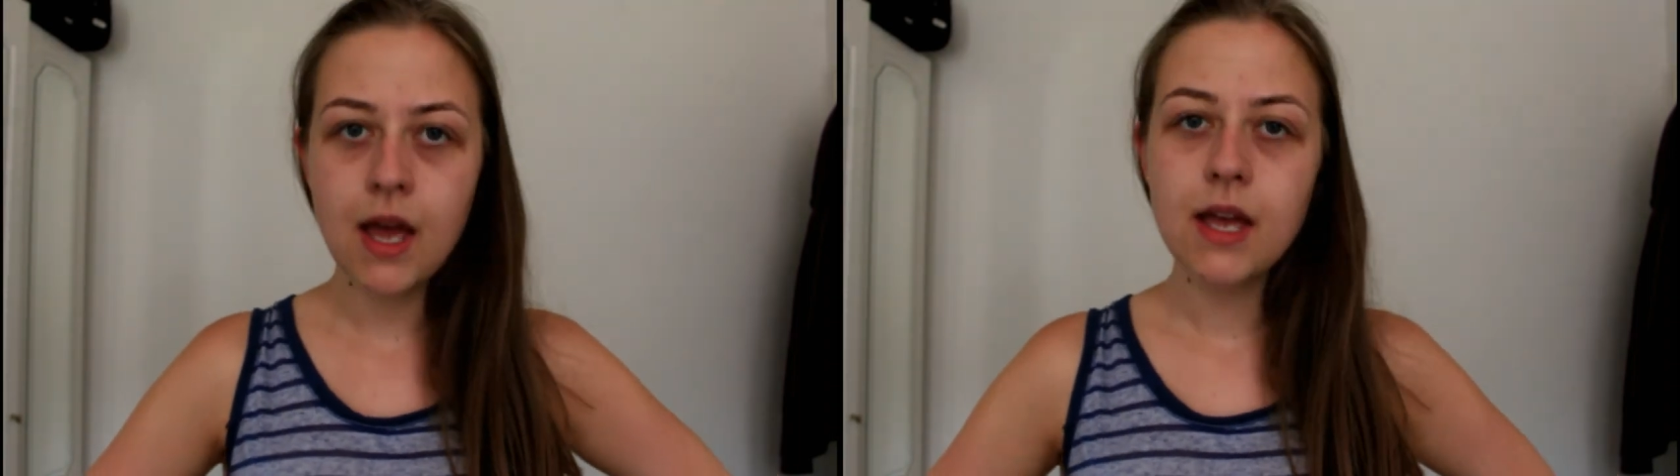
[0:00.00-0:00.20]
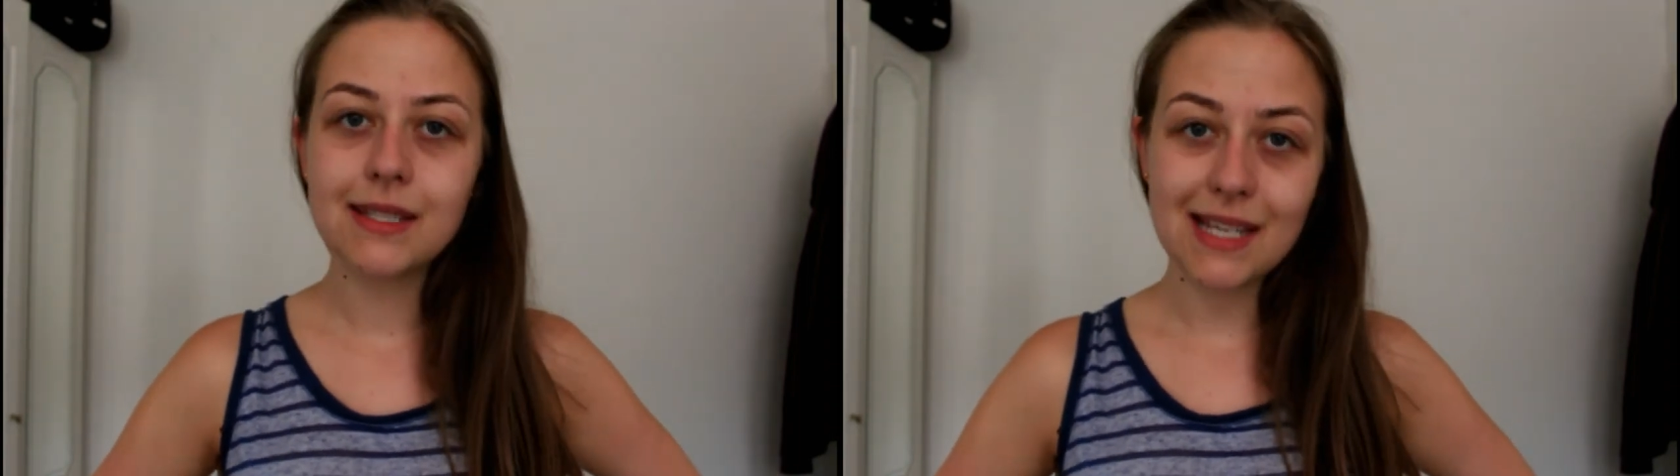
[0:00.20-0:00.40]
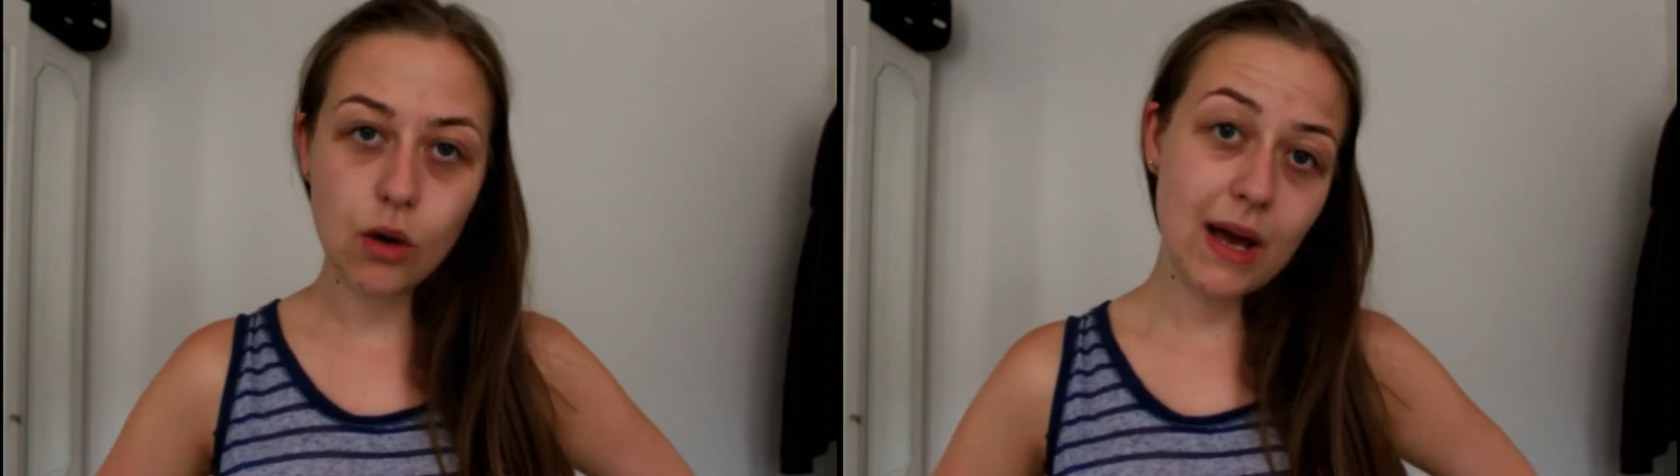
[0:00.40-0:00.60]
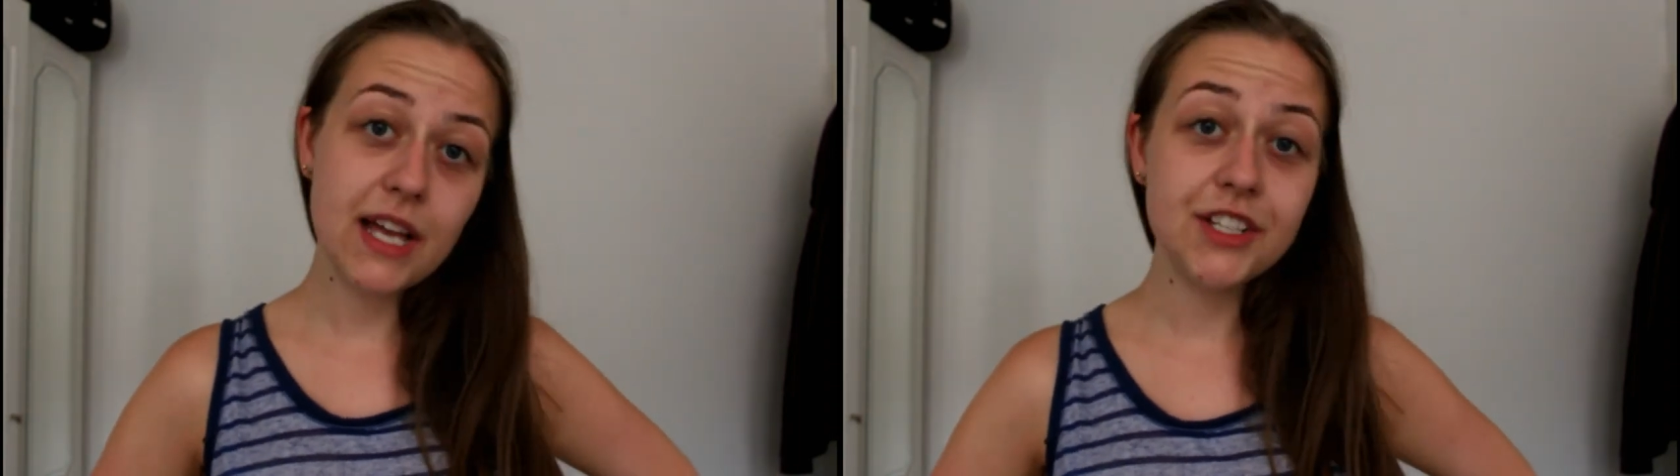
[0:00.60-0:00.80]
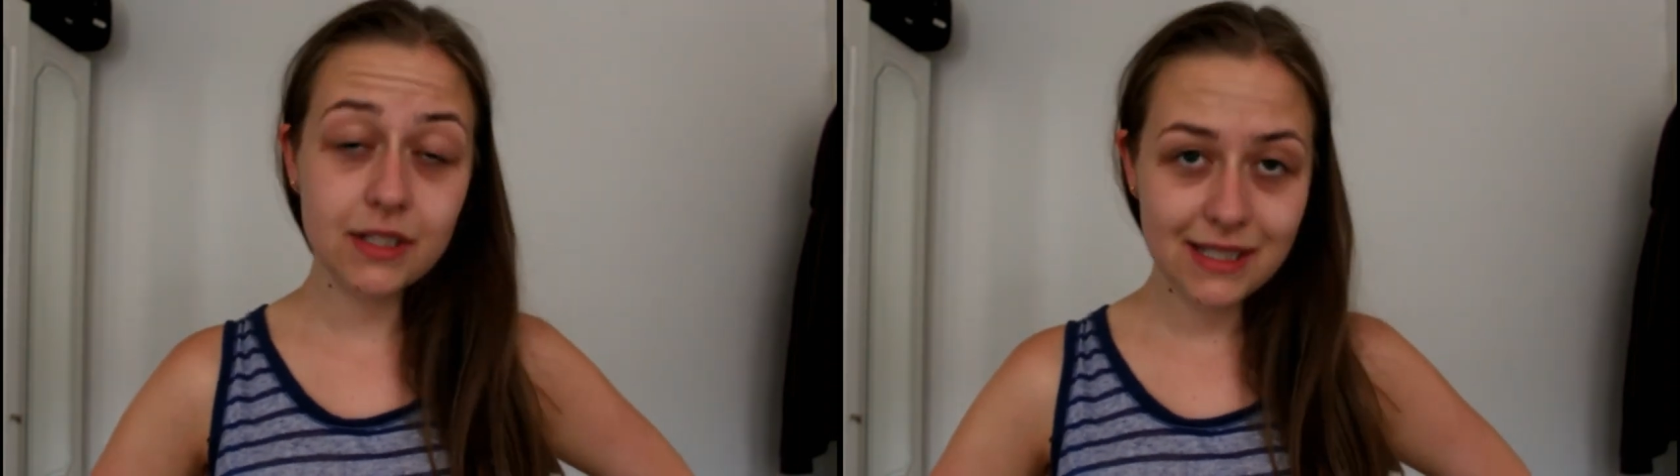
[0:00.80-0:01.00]
So I
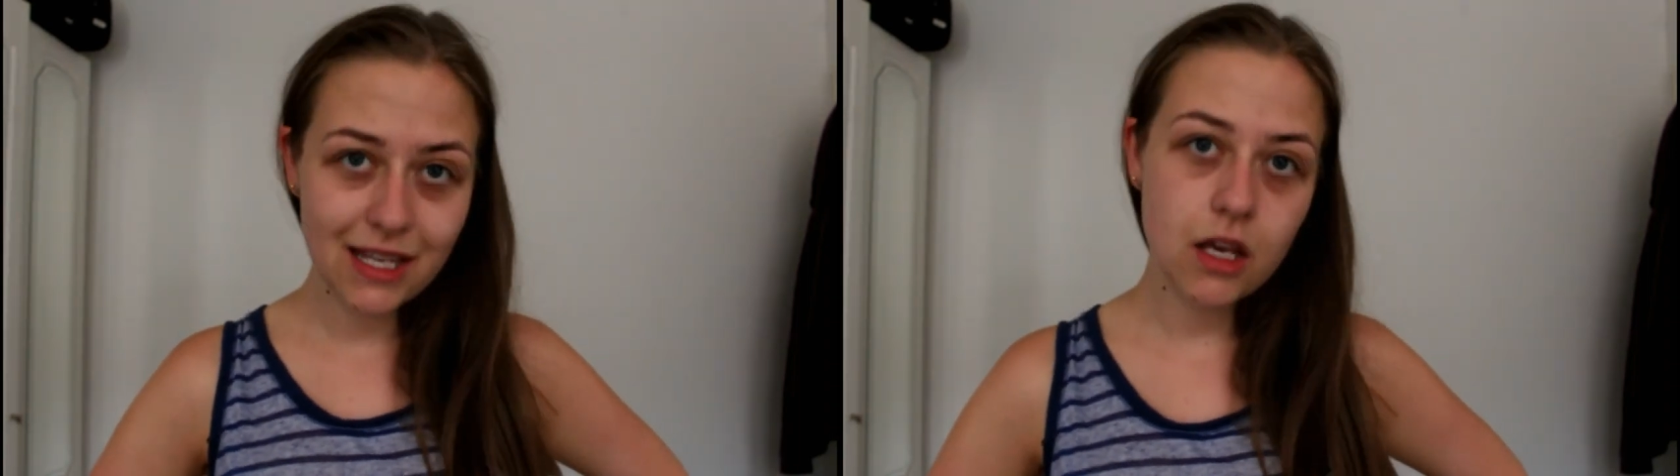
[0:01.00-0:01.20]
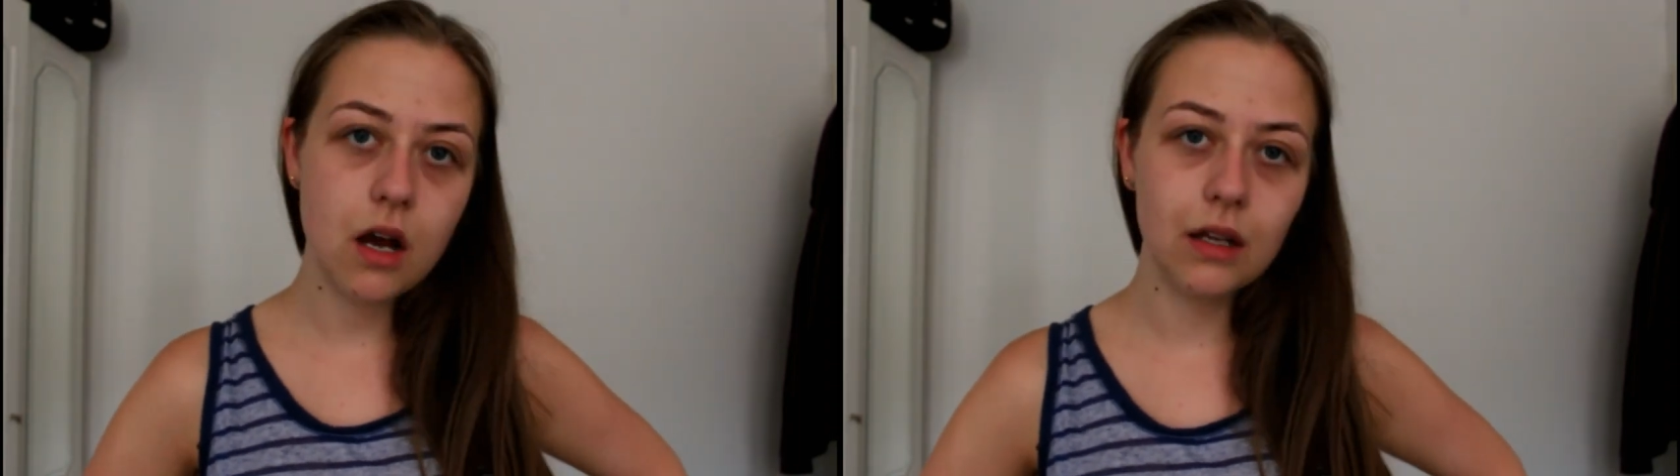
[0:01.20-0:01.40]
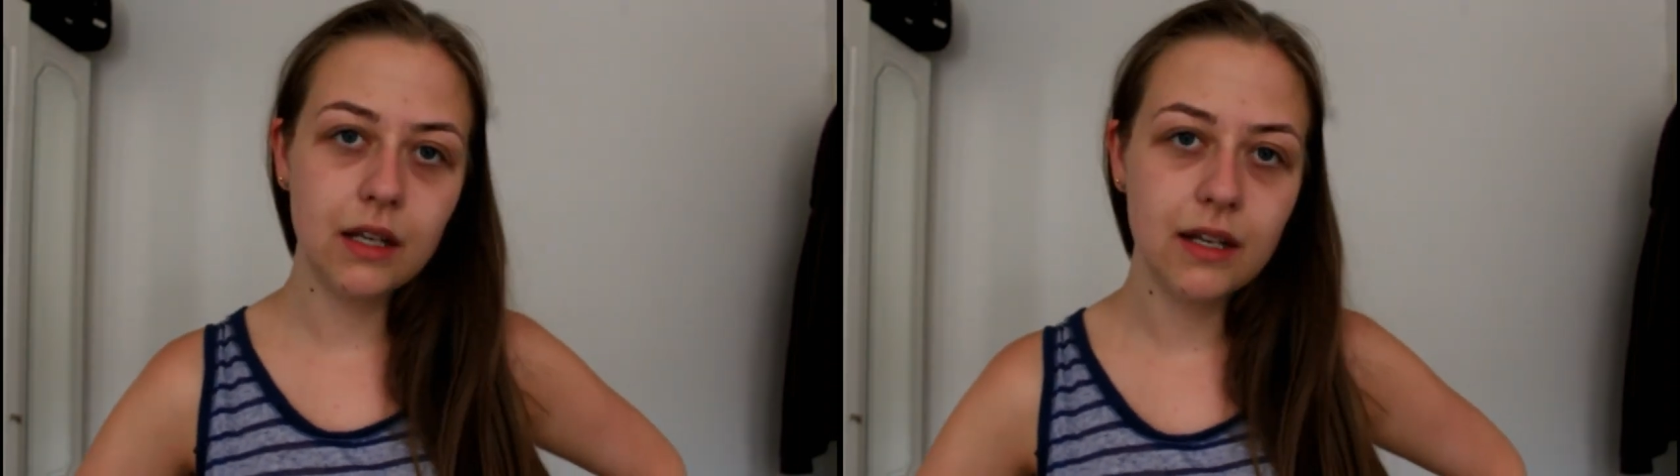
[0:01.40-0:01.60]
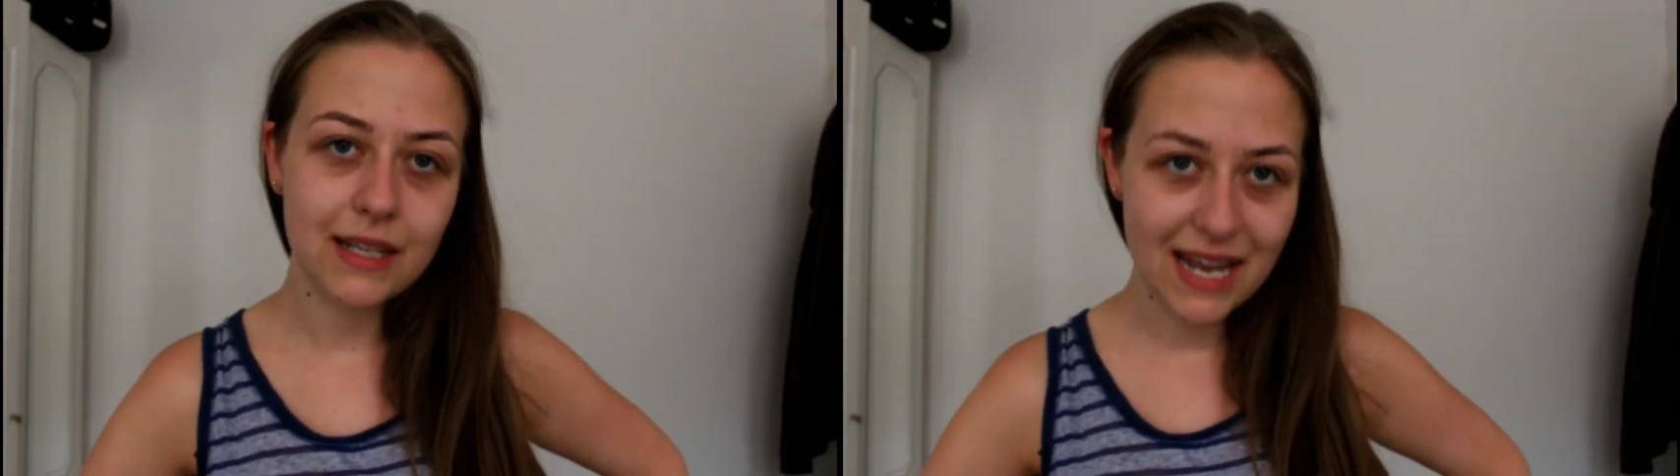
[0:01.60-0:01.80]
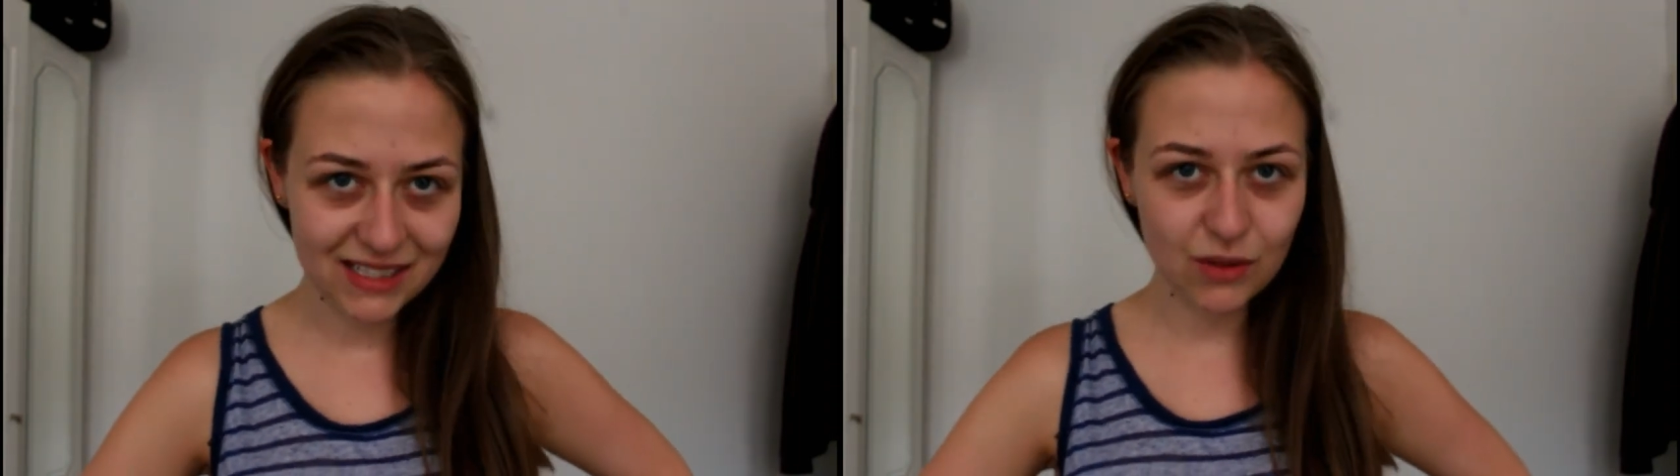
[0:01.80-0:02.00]
shall see y'all
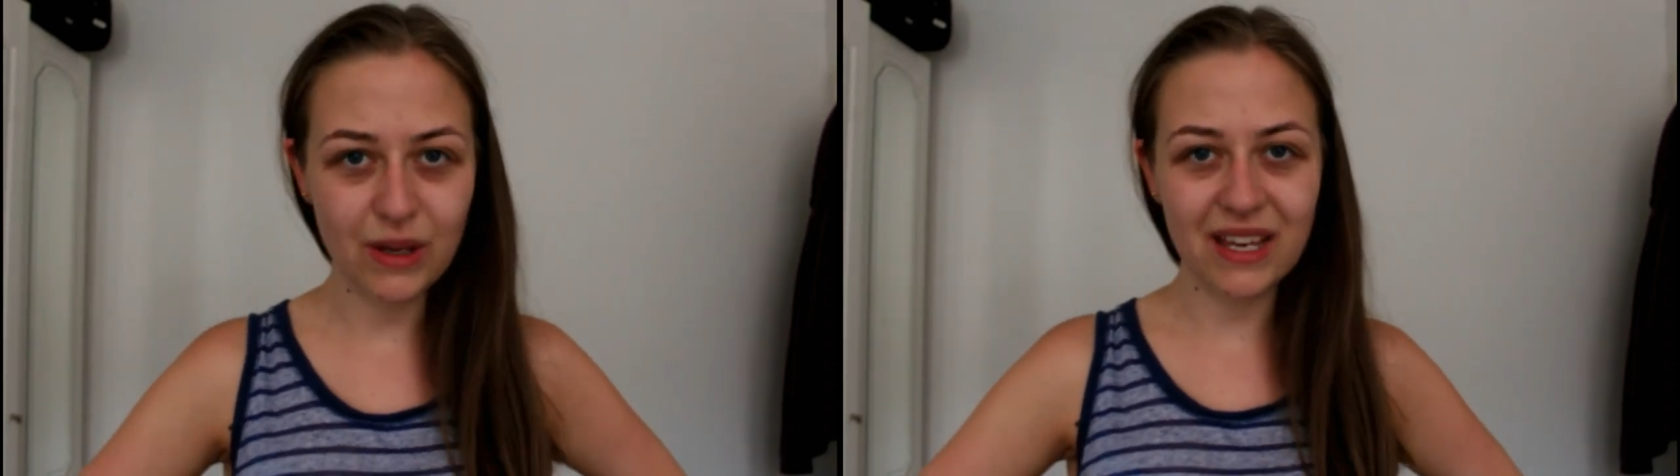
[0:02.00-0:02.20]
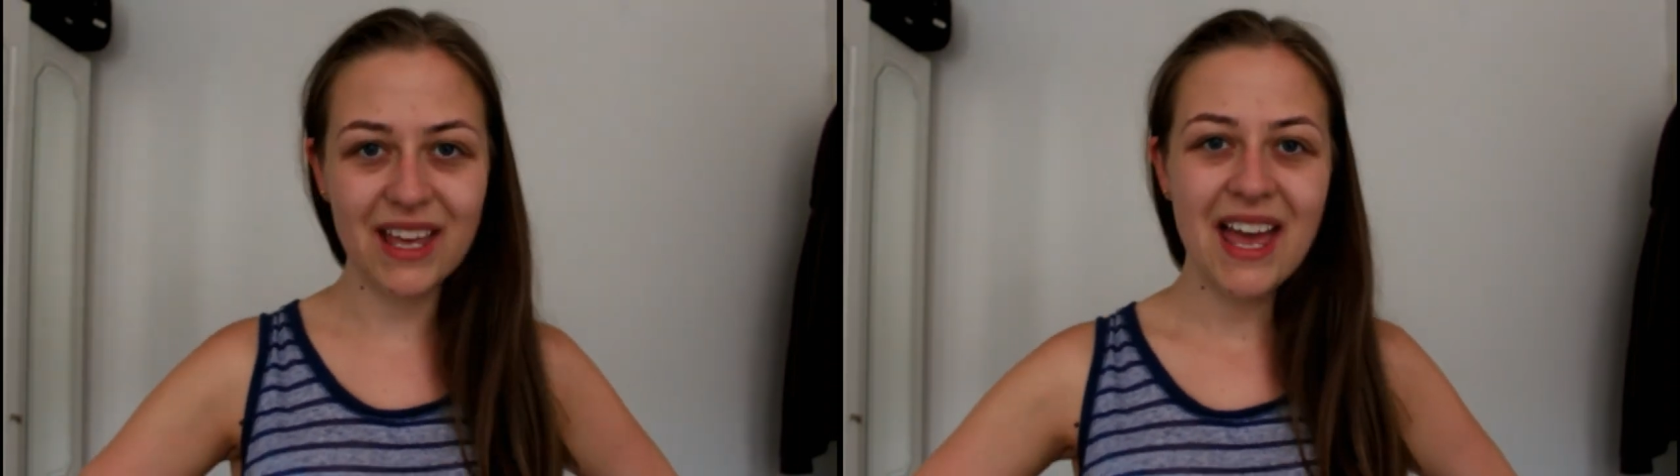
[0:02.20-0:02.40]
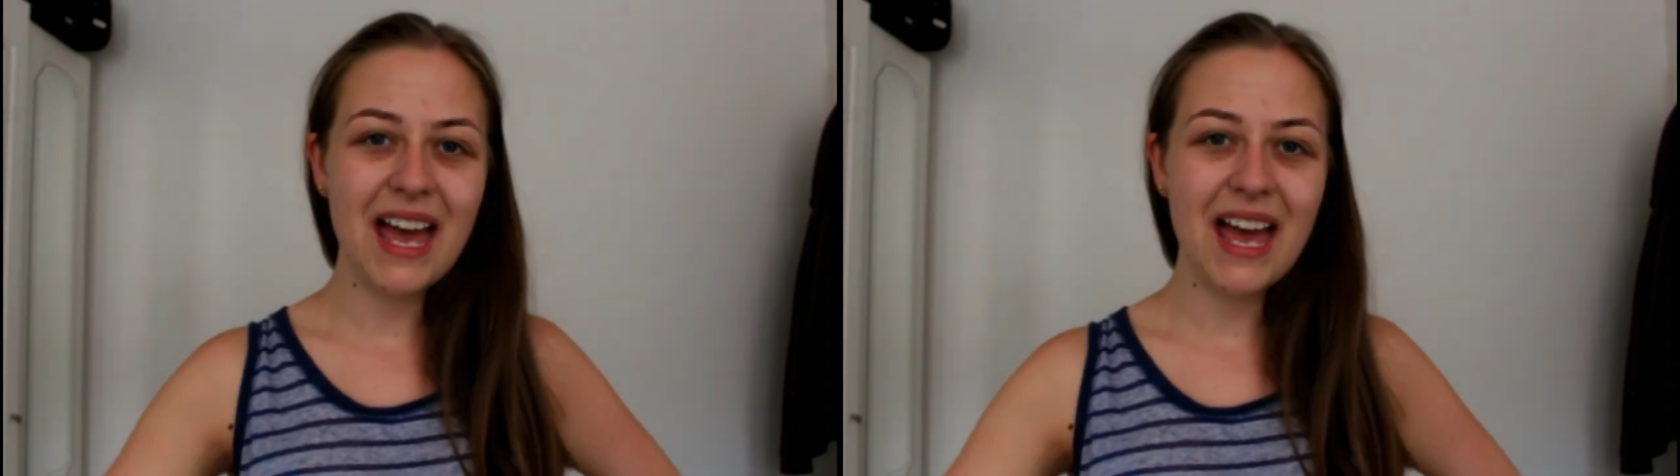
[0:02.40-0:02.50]
next week.